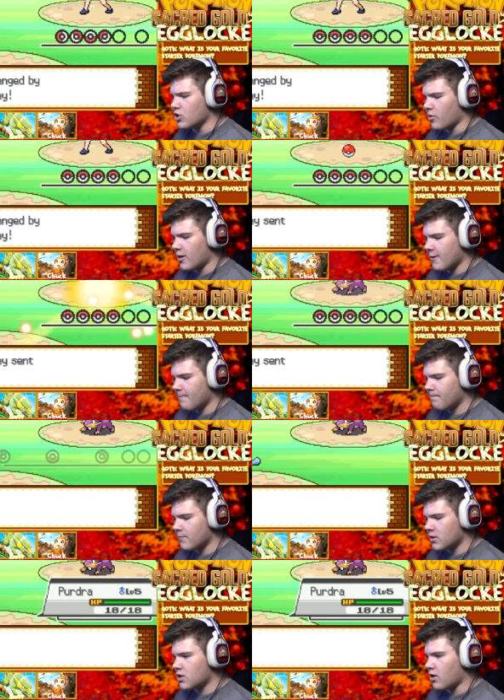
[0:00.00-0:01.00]
Joey.
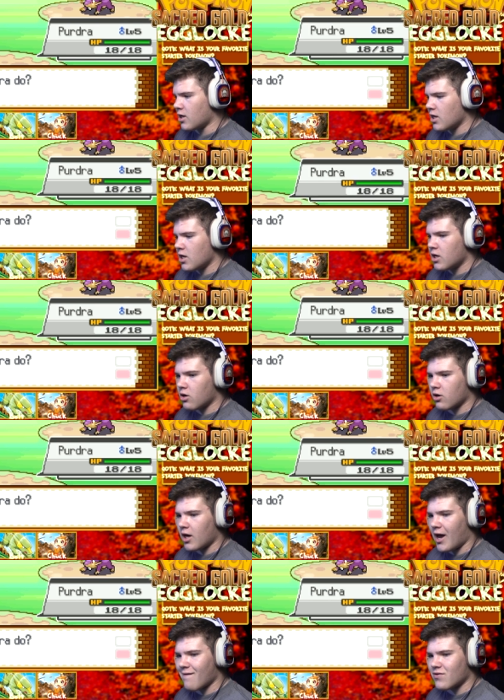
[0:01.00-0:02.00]
Sorry, you're going to
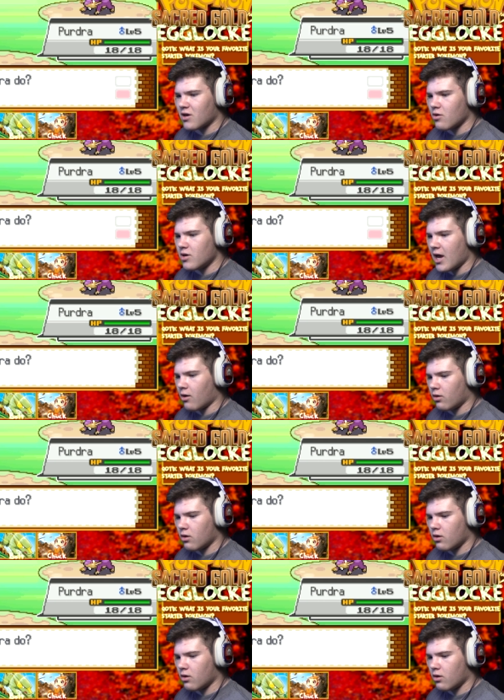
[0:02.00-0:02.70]
have to go down.